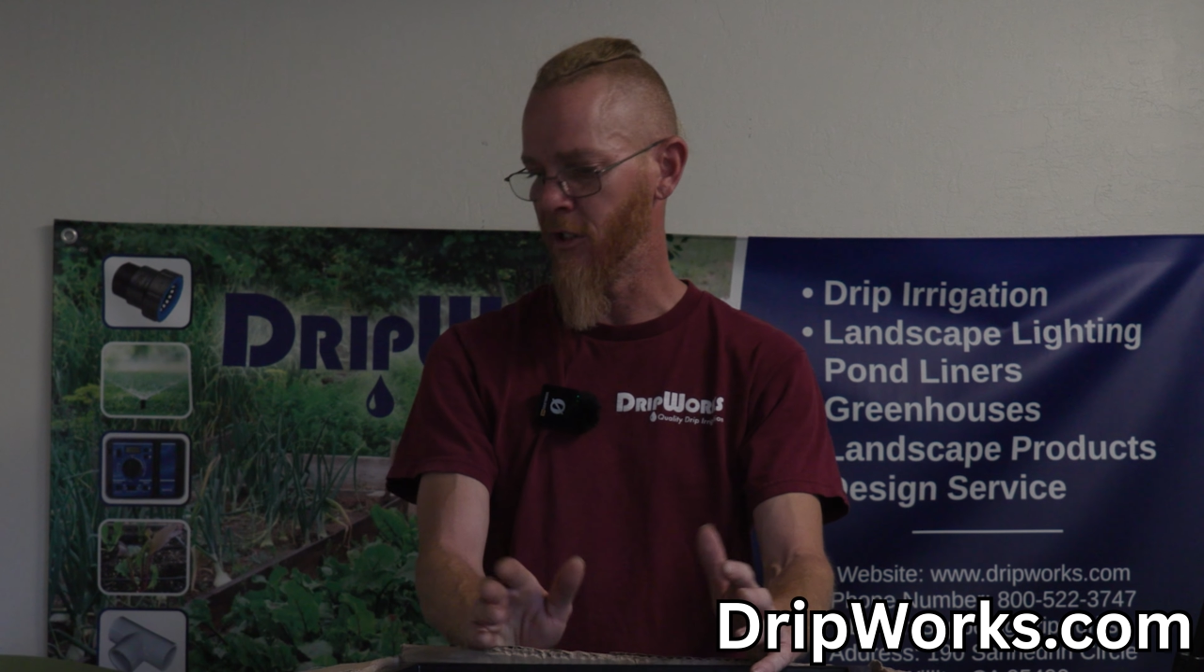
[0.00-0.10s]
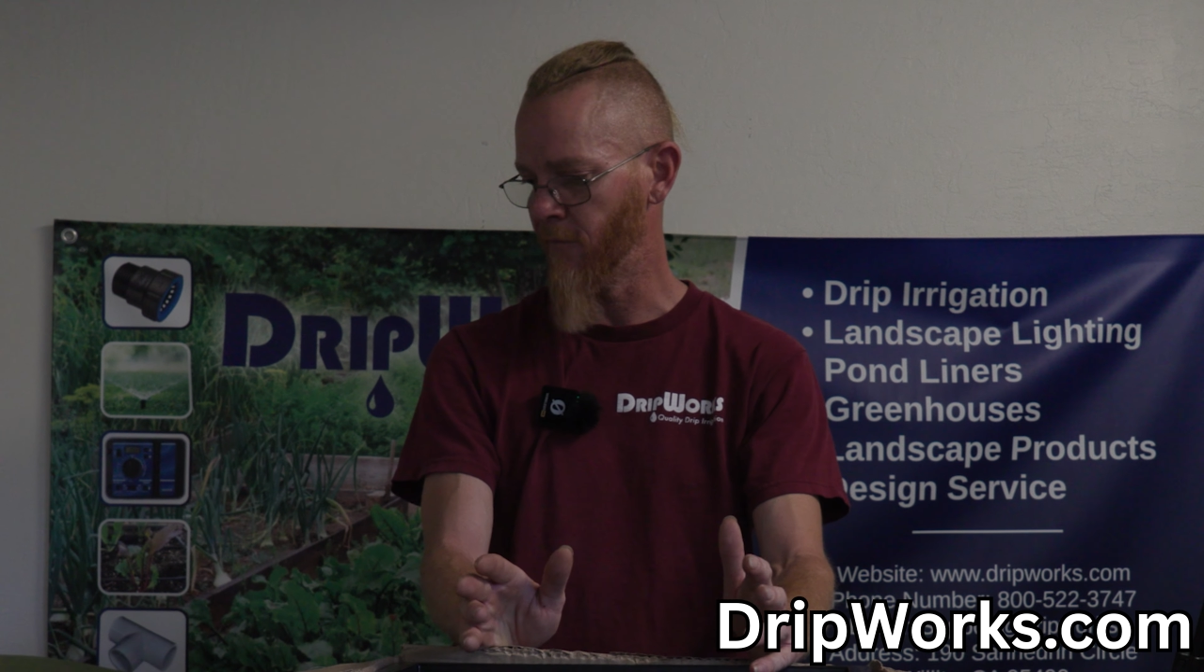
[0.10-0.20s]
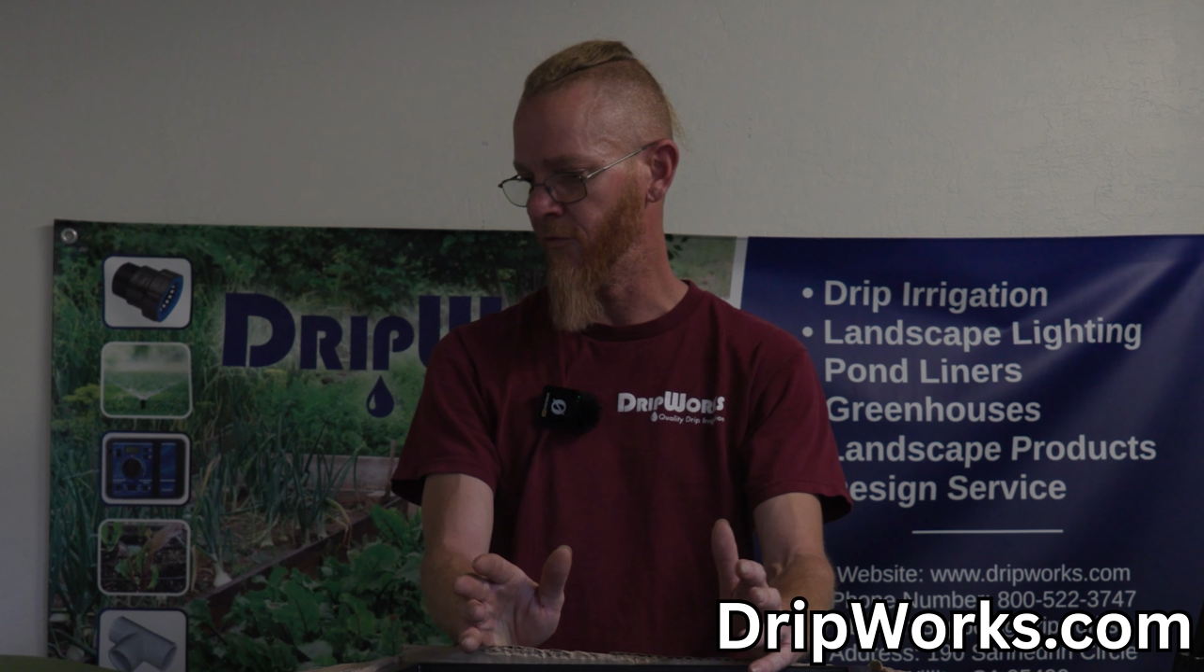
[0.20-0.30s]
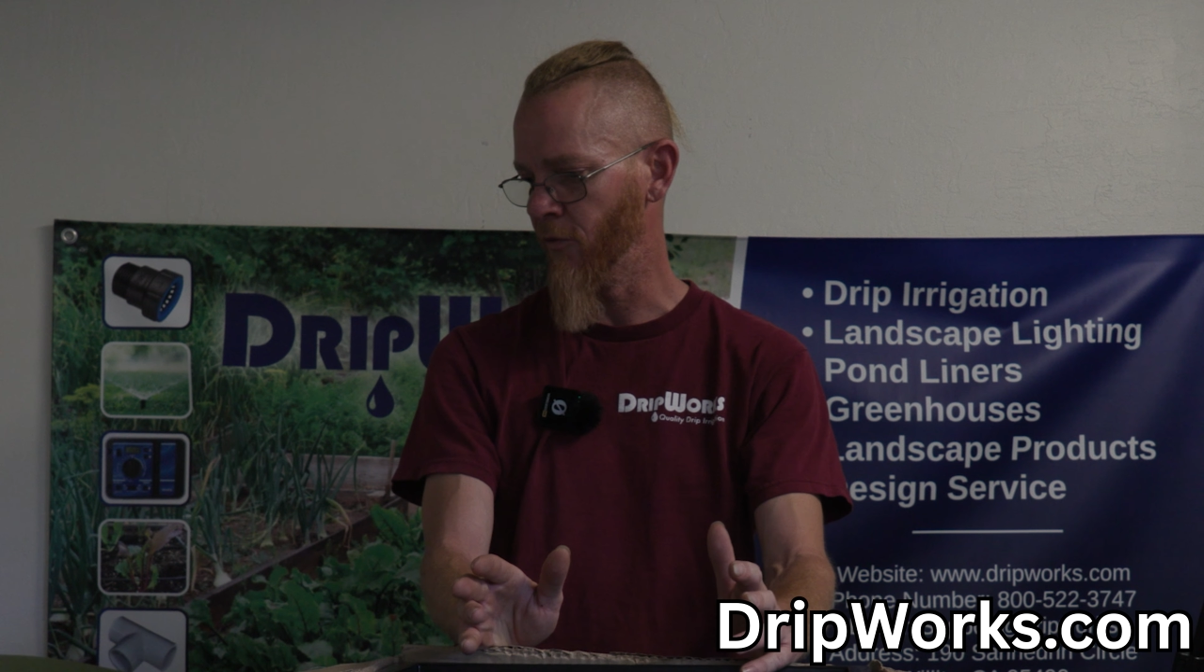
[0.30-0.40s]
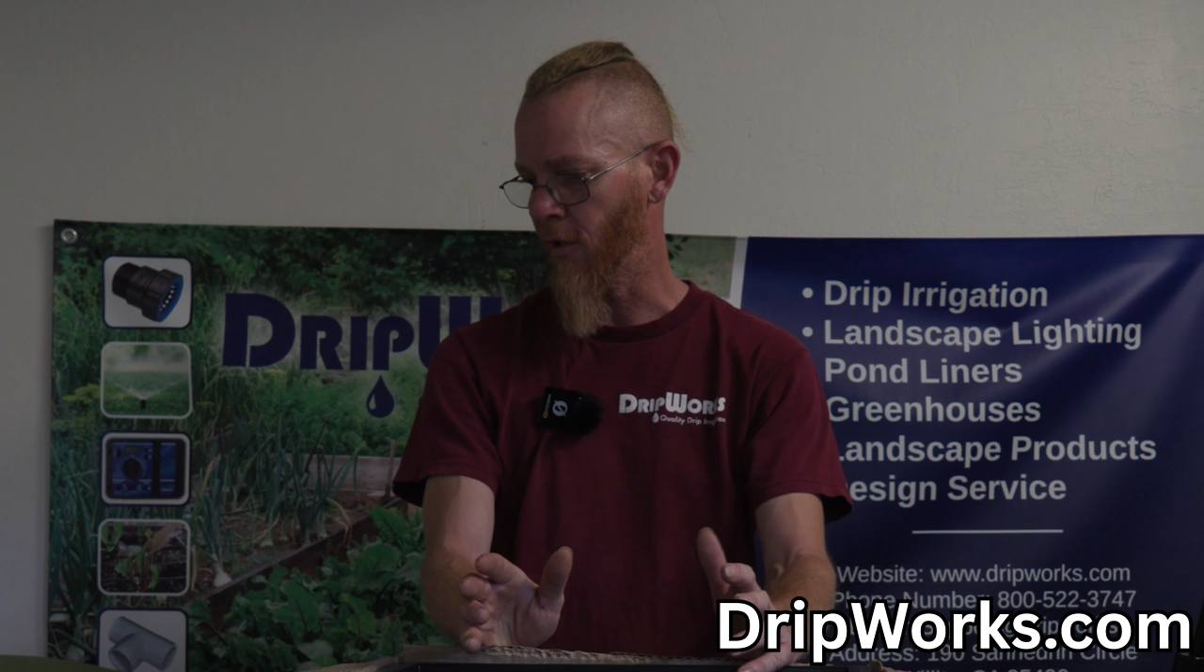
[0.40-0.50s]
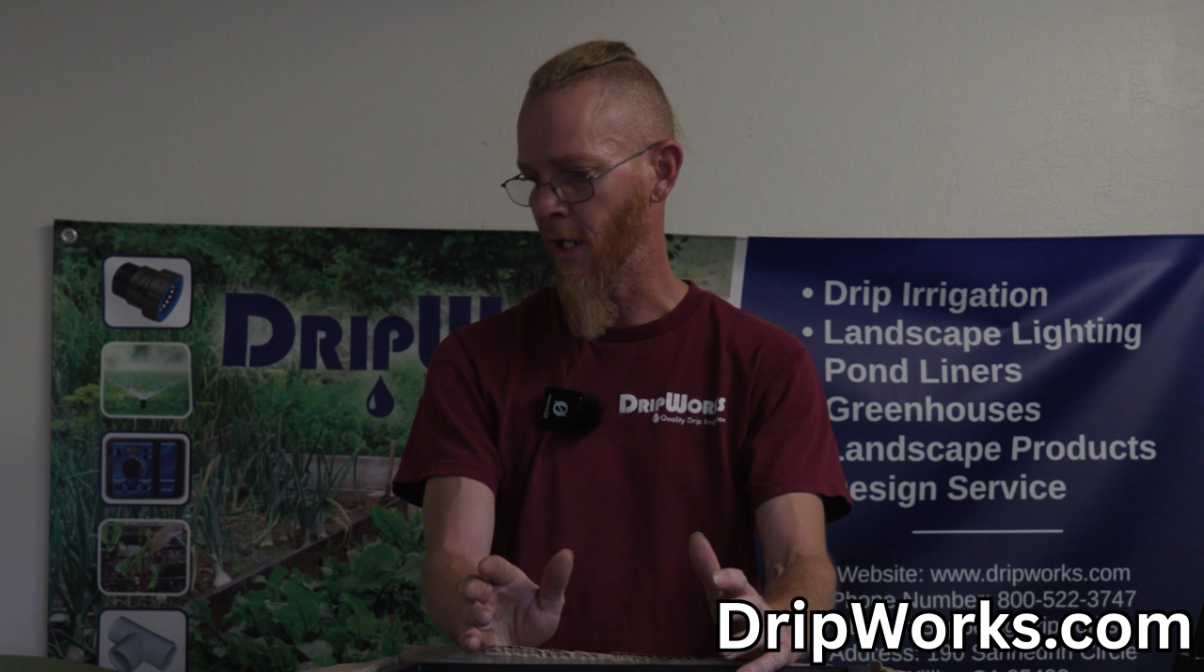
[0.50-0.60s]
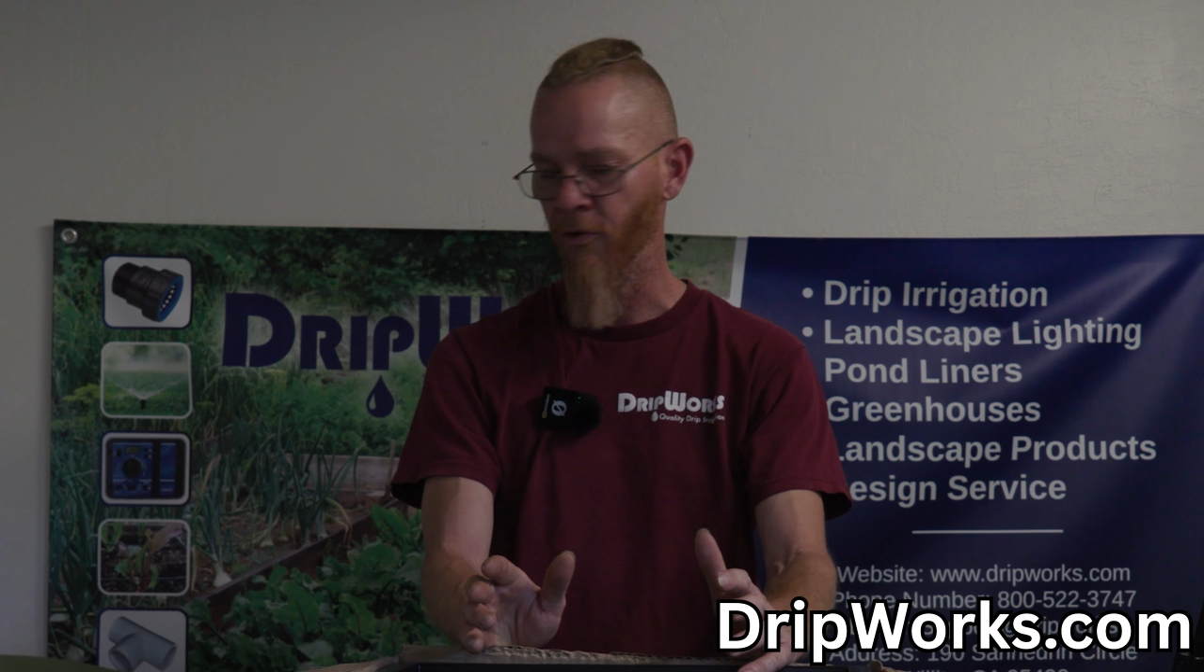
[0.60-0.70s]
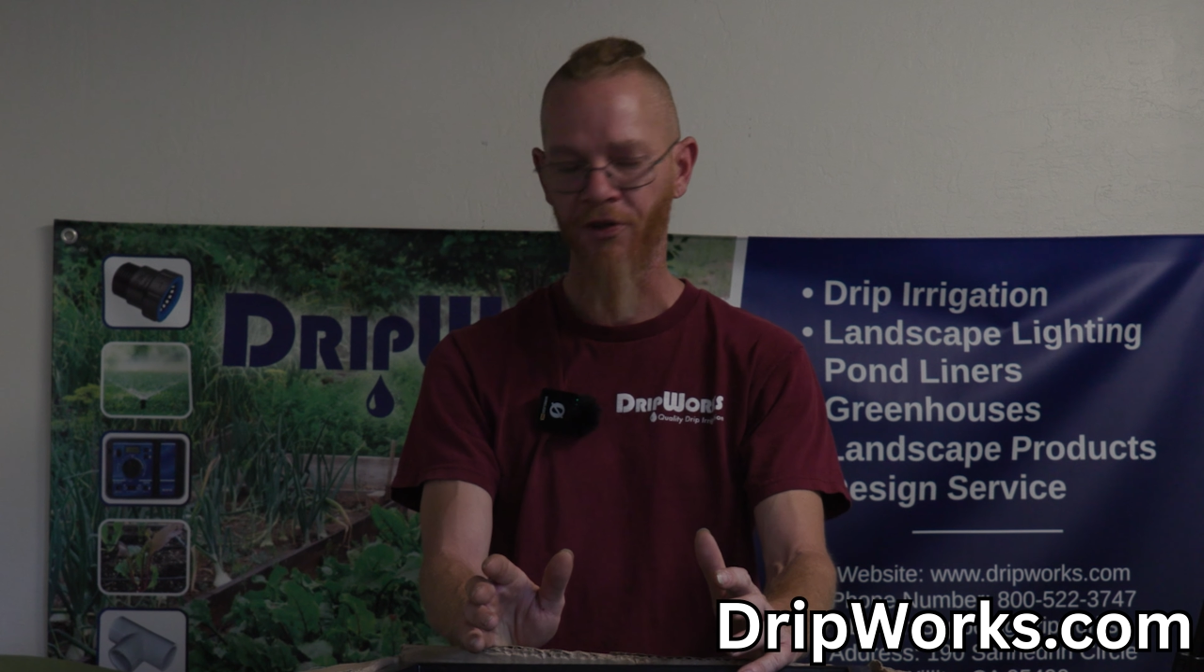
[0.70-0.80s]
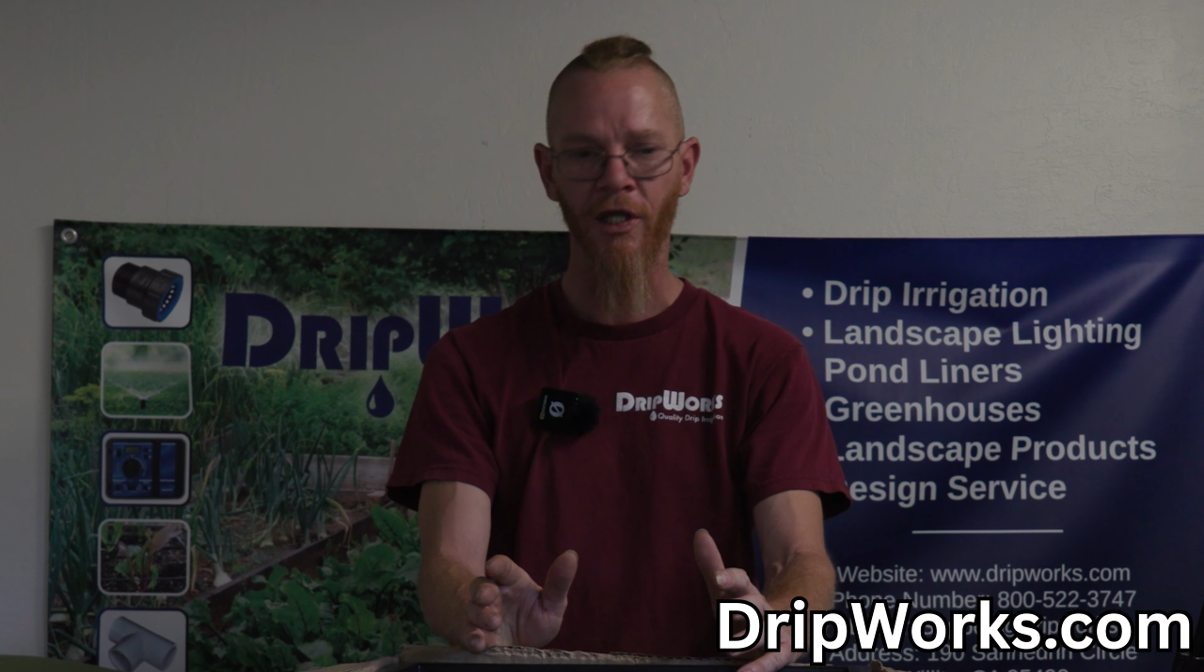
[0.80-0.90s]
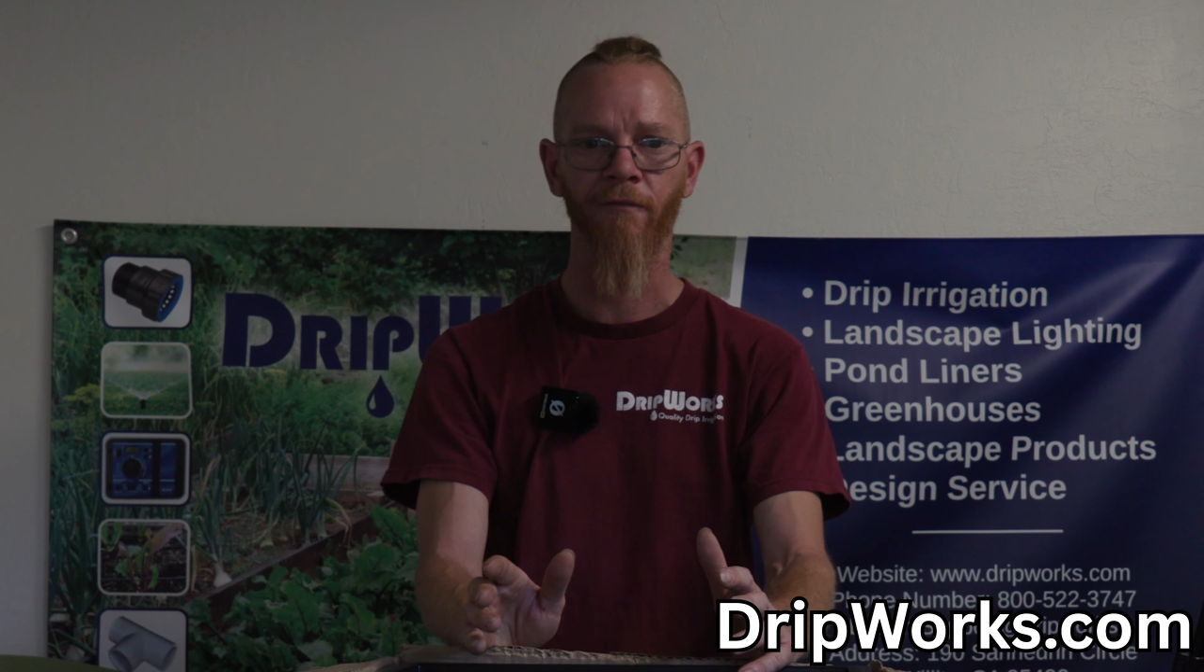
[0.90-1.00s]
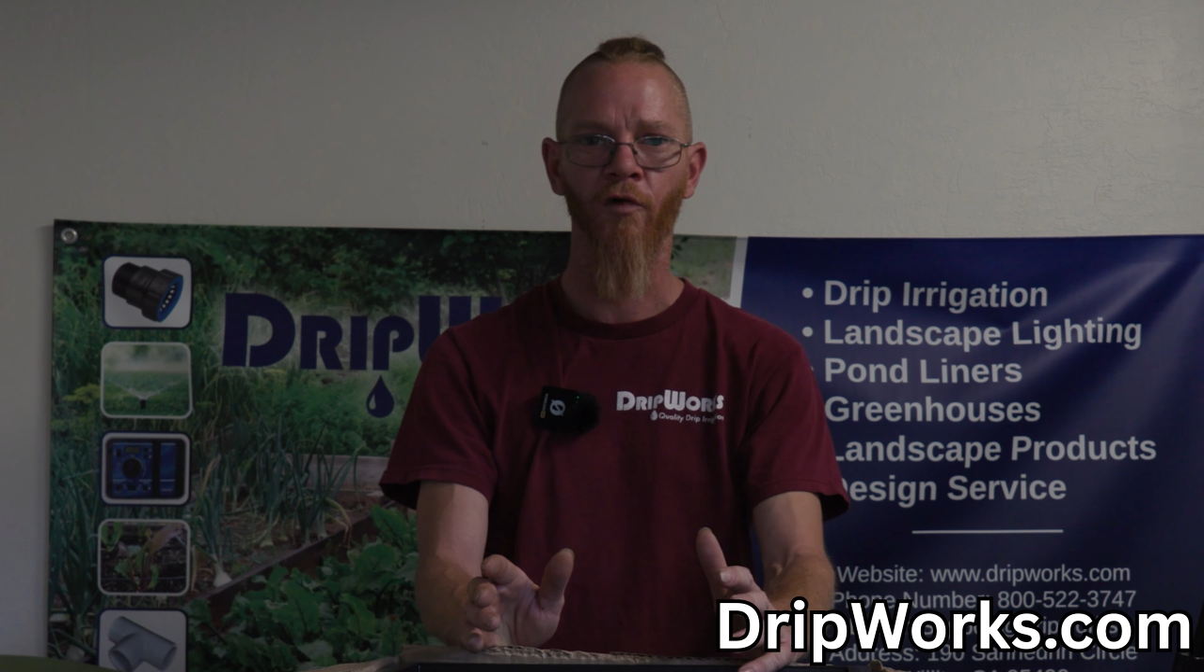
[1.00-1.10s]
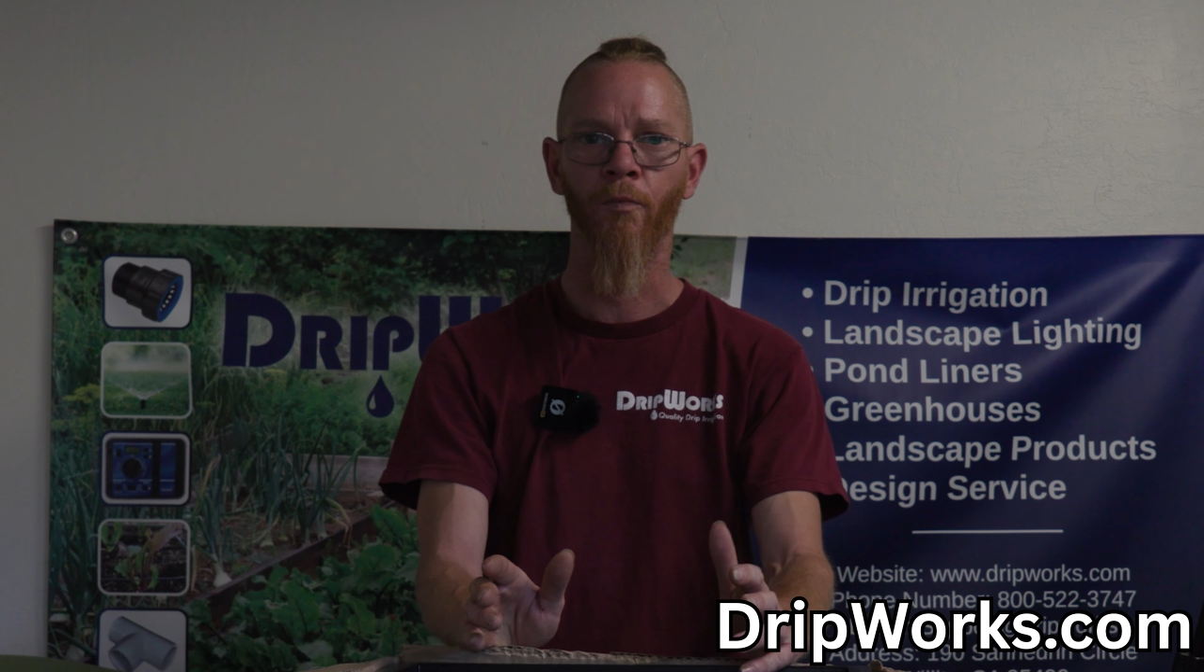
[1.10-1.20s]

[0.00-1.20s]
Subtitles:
give you everything for